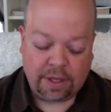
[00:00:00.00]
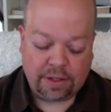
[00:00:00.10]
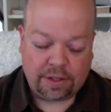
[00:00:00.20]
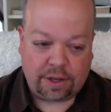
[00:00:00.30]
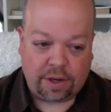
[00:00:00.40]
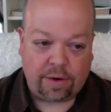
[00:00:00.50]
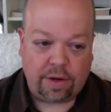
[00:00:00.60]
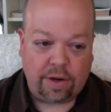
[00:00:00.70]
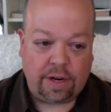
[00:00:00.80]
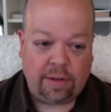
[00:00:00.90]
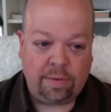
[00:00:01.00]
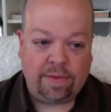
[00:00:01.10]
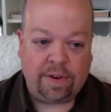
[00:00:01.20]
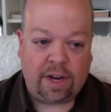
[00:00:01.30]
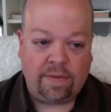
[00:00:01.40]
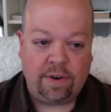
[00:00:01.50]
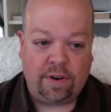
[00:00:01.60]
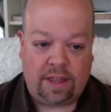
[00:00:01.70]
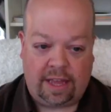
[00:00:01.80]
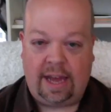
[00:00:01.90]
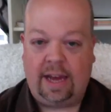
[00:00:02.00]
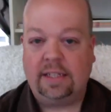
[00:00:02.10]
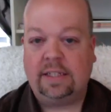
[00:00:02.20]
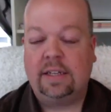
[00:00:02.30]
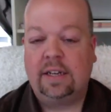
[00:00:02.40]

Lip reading: So, you know, now that we've covered that,